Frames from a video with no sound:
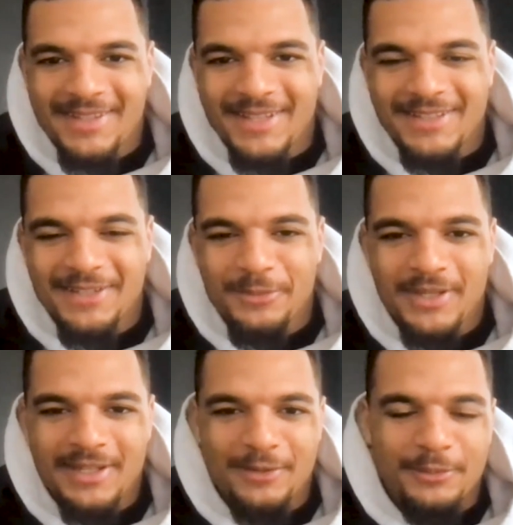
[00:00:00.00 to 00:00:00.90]
I think
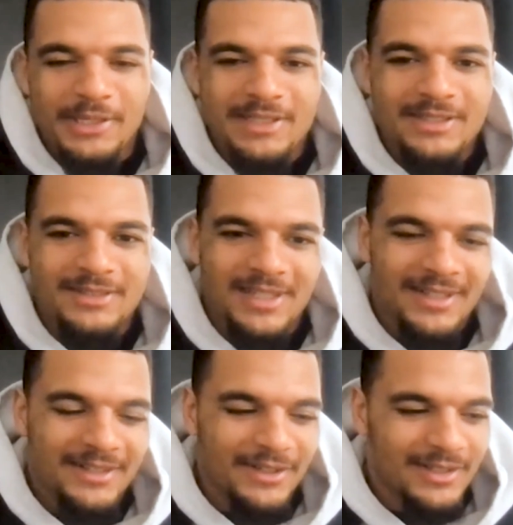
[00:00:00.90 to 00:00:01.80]
we had a really good
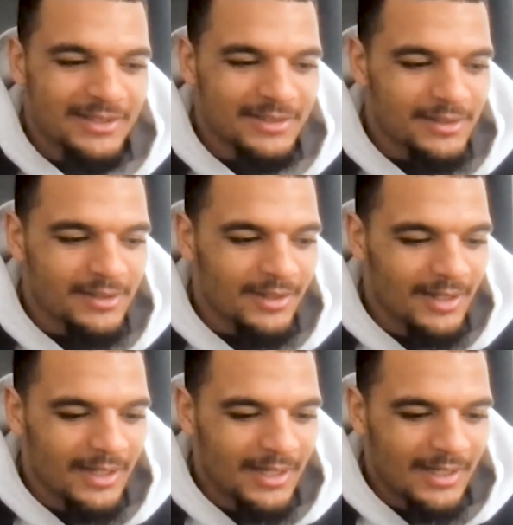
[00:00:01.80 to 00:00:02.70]
secondary this year.
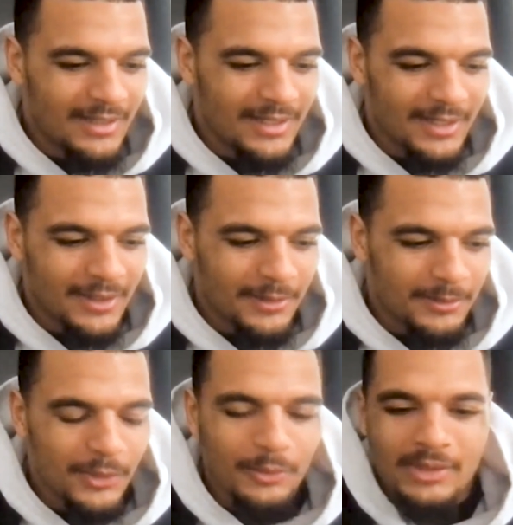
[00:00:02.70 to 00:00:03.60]
I think,
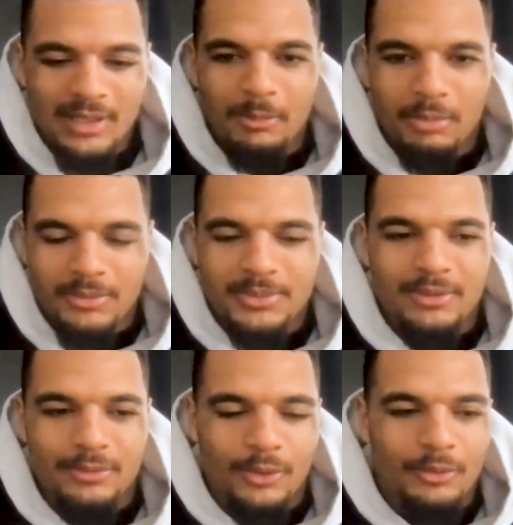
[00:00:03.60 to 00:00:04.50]
no, we had our bumps
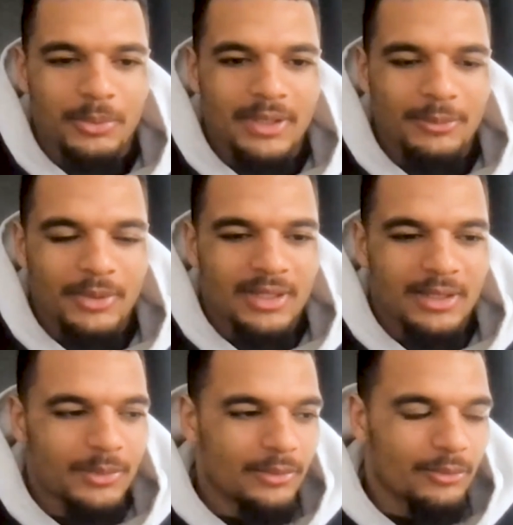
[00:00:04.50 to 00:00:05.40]
in the road, but we
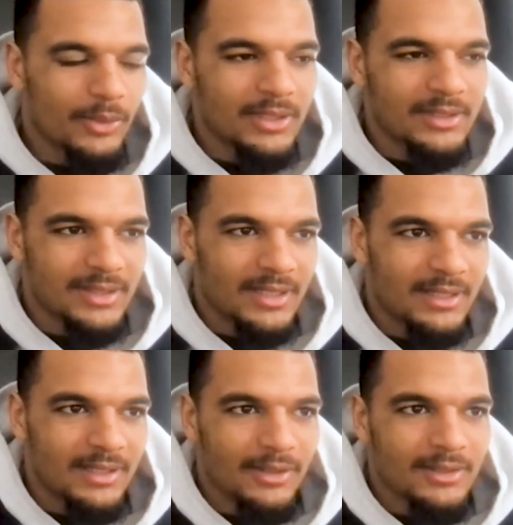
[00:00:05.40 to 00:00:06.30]
think we were a really good
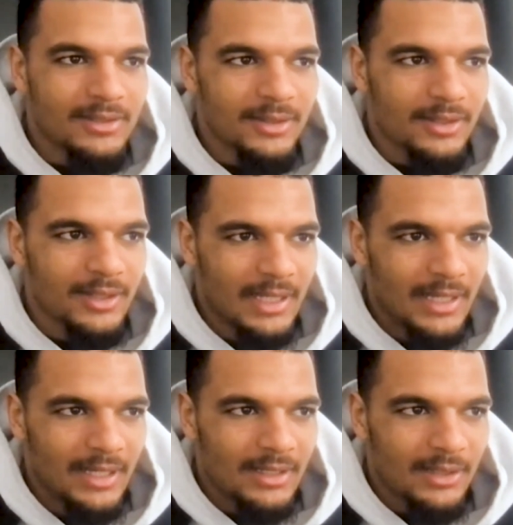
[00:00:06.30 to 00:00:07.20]
secondary this year.
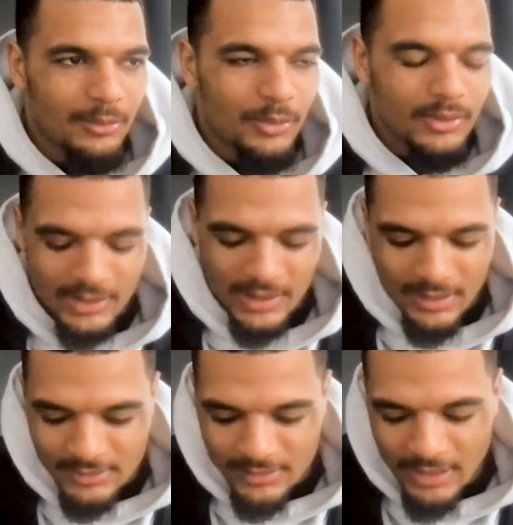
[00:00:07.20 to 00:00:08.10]
I think we were
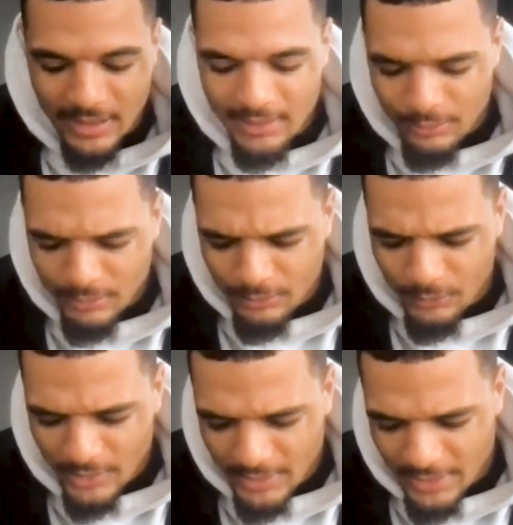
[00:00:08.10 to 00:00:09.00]
challenged a lot, and
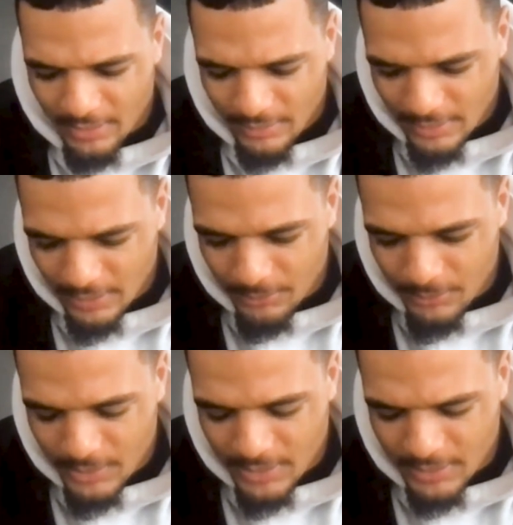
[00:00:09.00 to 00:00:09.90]
we held up
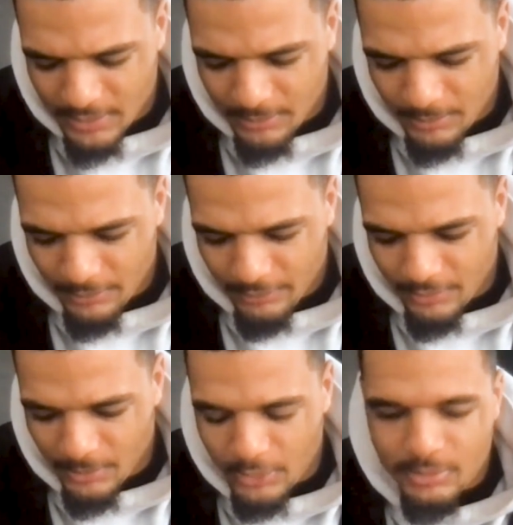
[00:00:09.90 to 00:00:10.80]
for
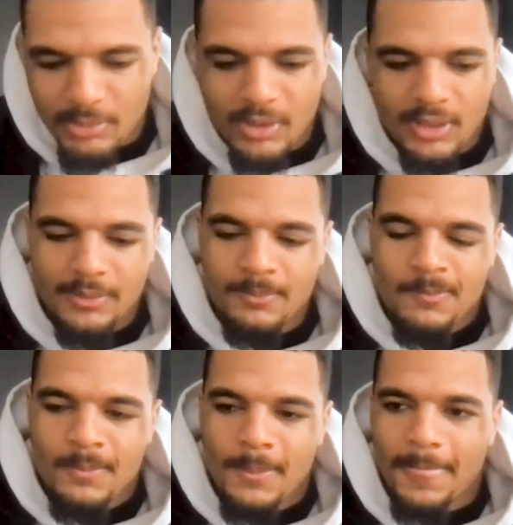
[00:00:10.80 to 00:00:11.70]
the most part.
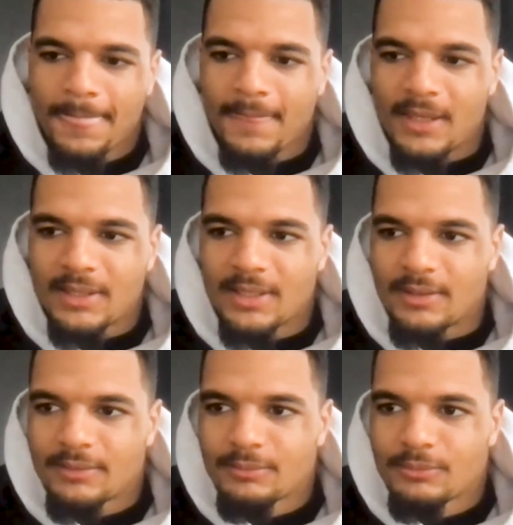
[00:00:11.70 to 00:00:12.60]
And I think,
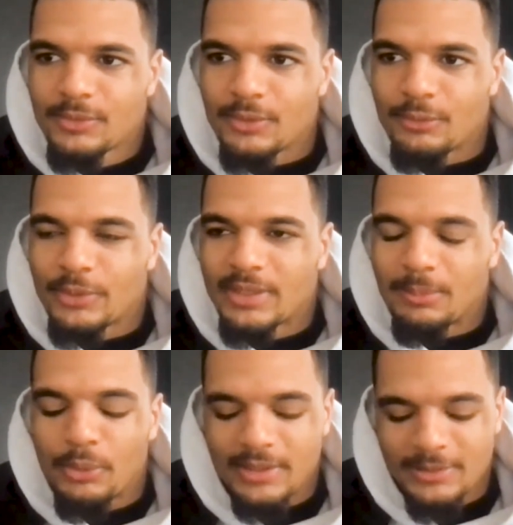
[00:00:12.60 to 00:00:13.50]
you know, if we
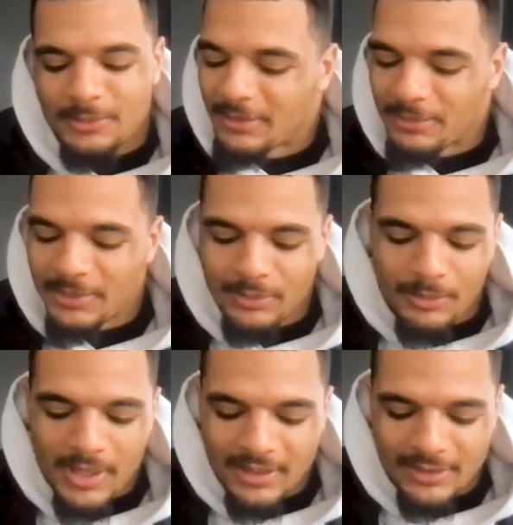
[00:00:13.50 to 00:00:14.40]
could bring as many people
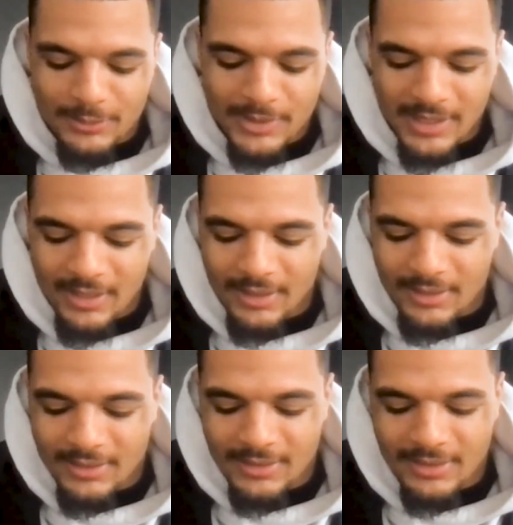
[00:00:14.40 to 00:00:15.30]
back as we can, I
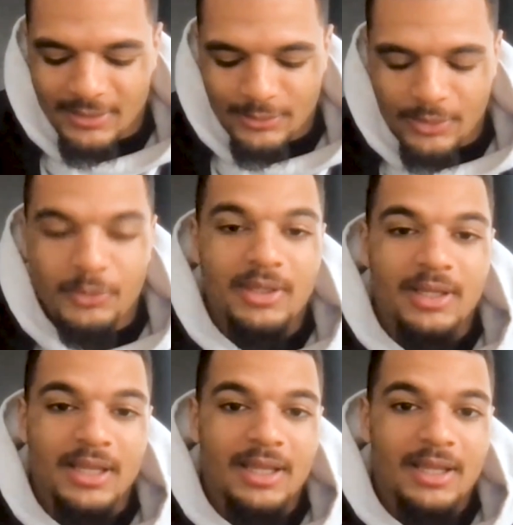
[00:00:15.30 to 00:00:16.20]
think that's what we,
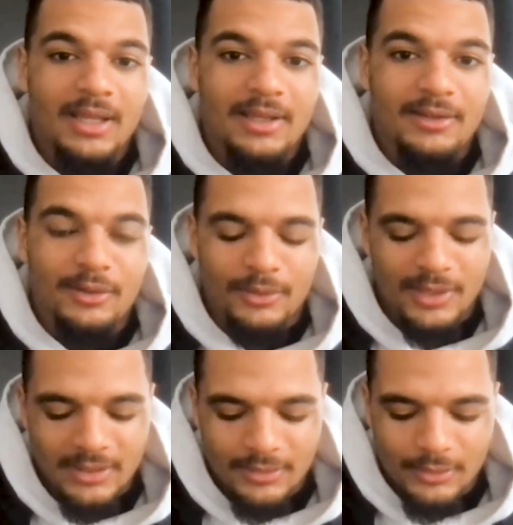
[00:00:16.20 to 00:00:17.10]
you know,
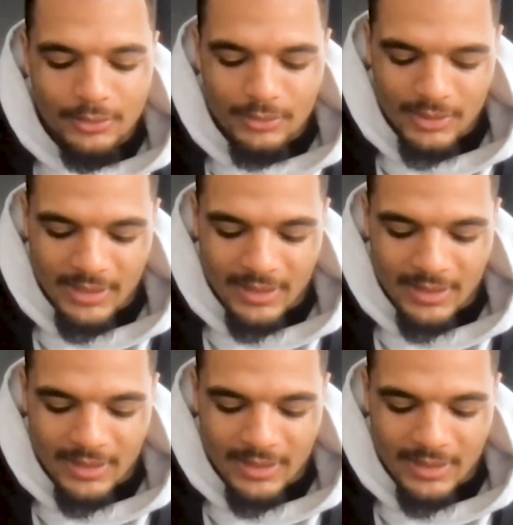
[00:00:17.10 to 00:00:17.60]
need to do.